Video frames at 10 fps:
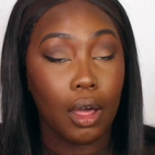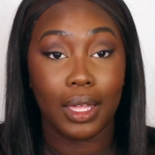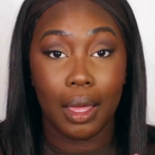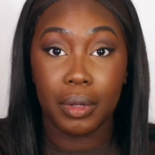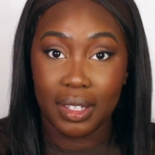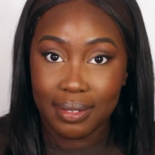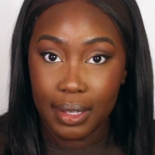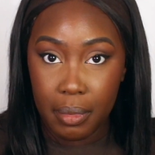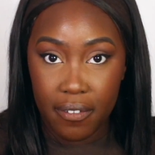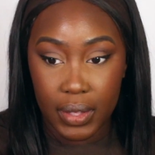Okay, I'm going to
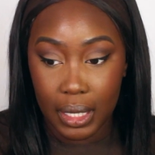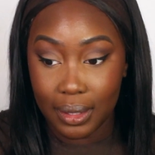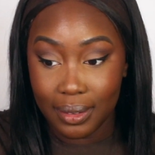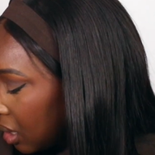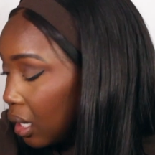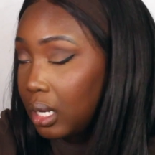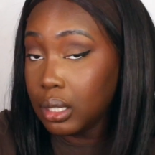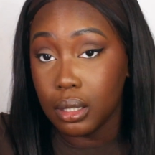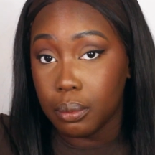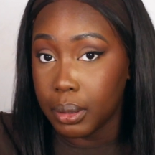set my face. I
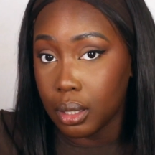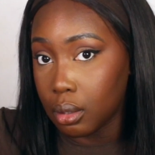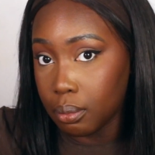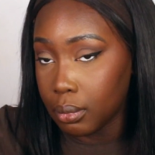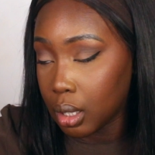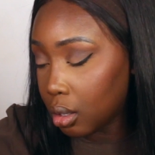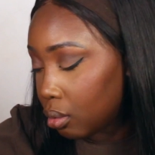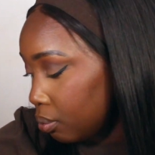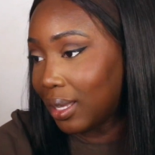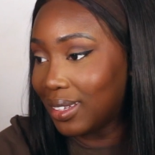need a bigger
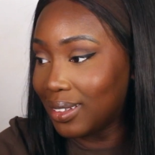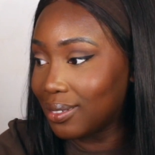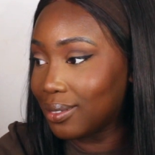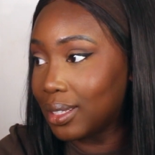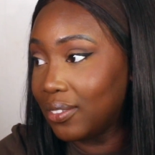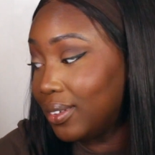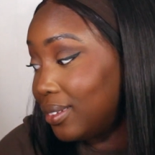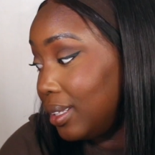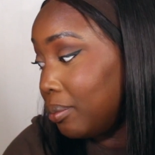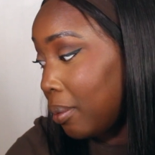makeup case. If you
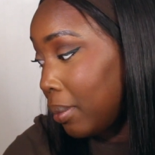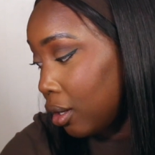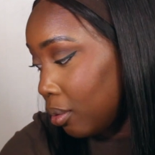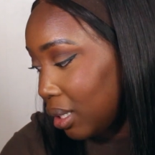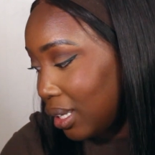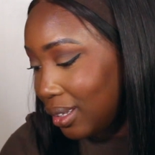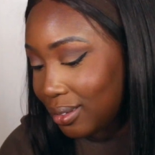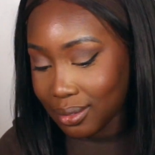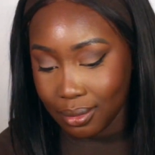see my makeup case,